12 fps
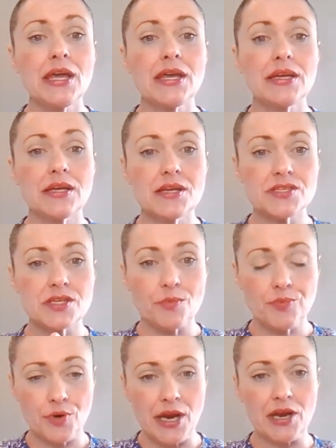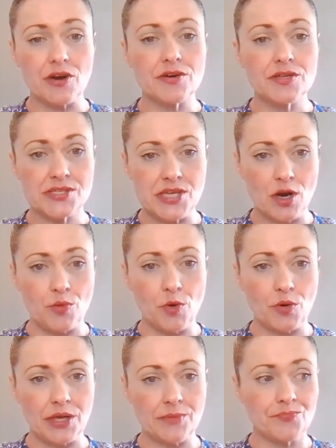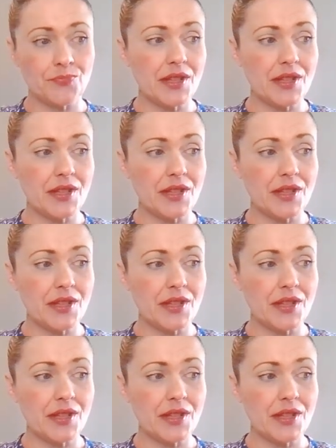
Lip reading: It is a prayer ceremony.